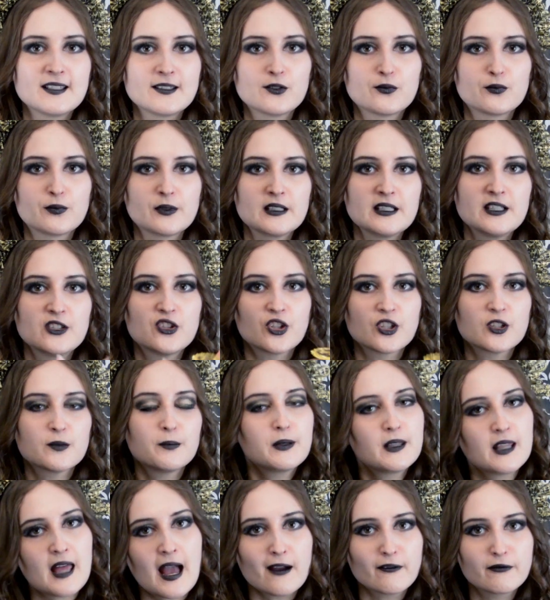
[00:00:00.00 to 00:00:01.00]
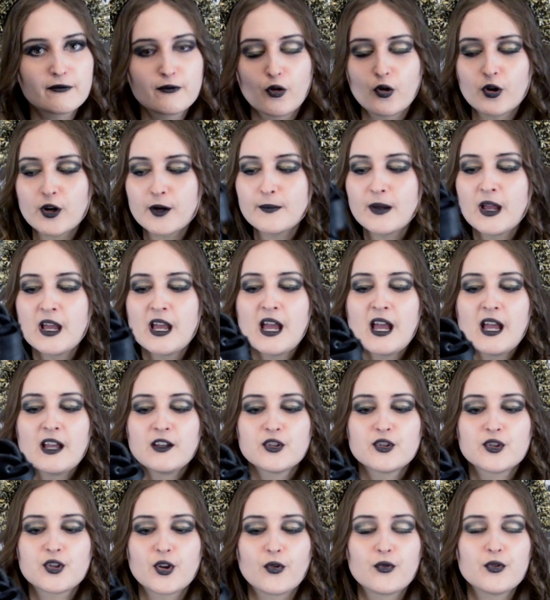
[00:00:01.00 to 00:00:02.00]
is really just platform,
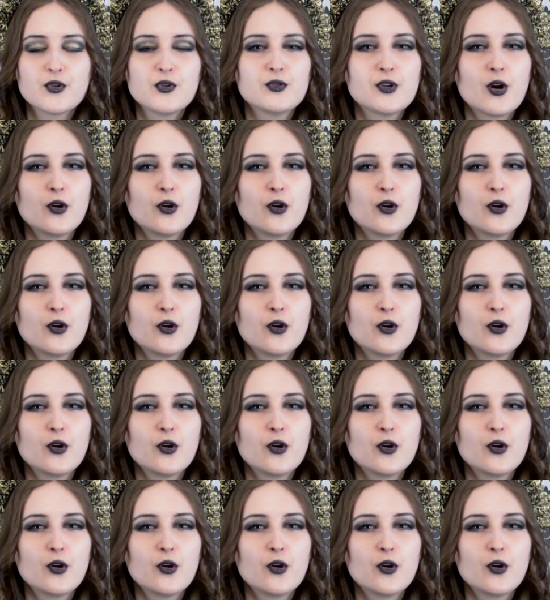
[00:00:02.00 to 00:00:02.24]
so you